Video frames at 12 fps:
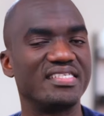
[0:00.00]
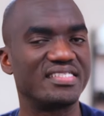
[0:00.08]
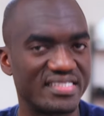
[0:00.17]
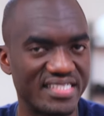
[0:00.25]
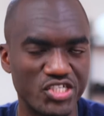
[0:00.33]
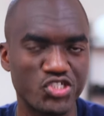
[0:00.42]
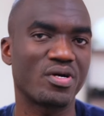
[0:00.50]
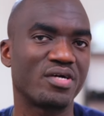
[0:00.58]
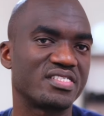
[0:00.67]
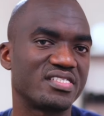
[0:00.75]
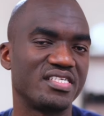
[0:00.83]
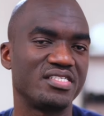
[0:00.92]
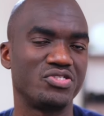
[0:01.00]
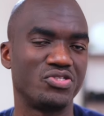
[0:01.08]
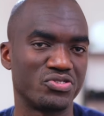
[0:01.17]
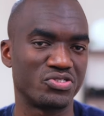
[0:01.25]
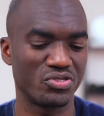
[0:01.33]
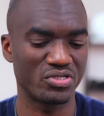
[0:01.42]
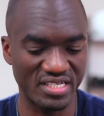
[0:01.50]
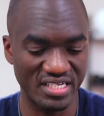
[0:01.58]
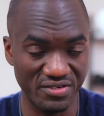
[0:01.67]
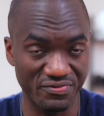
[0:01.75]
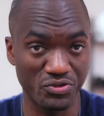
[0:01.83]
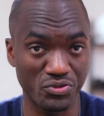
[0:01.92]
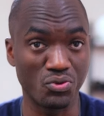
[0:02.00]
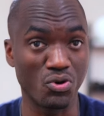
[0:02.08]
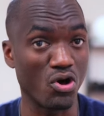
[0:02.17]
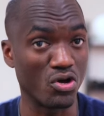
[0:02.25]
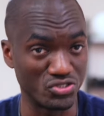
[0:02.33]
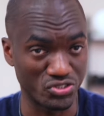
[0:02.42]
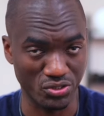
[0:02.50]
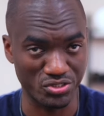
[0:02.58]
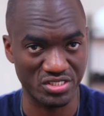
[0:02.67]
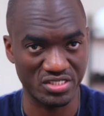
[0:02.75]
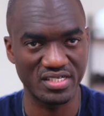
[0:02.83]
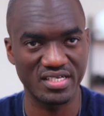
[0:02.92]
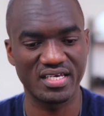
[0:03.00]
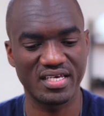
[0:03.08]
Sexual sin does not leave you untouched.